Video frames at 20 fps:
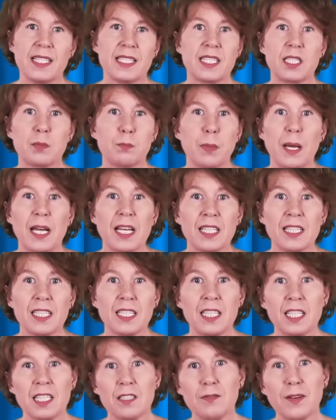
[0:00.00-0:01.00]
It's bad
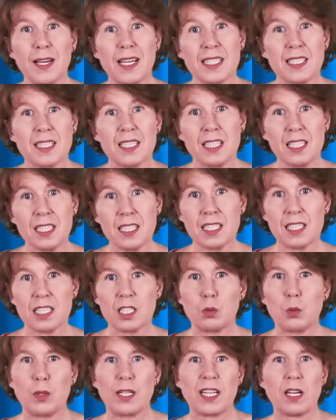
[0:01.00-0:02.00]
enough as it
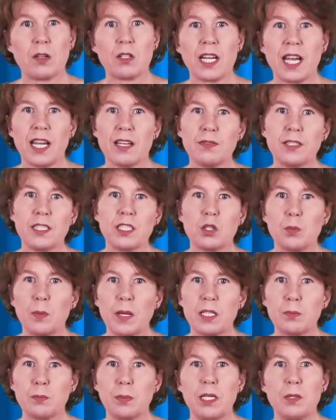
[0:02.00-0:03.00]
is without having to
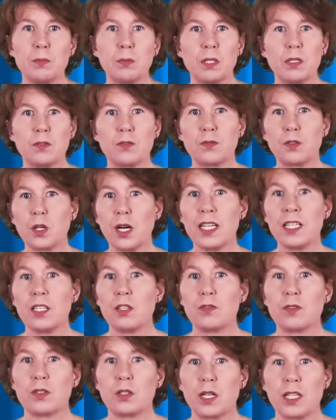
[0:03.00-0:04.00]
make people afraid
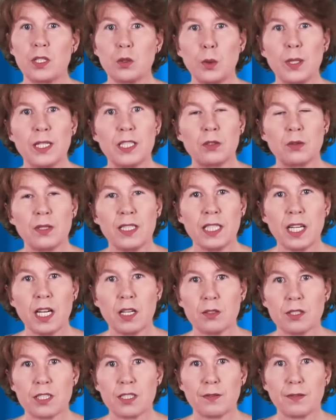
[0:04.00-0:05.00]
of a runaway
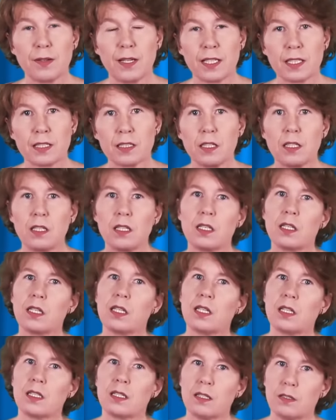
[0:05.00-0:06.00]
greenhouse effect.
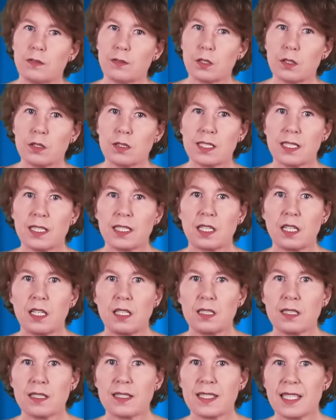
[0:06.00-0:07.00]
Of course, I
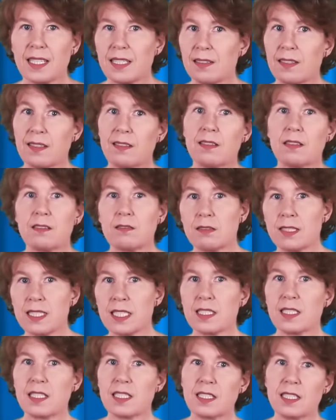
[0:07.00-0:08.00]
can't say that the
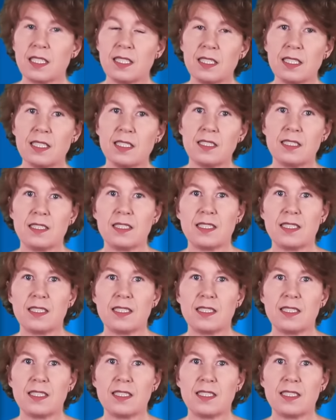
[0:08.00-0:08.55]
risk is indeed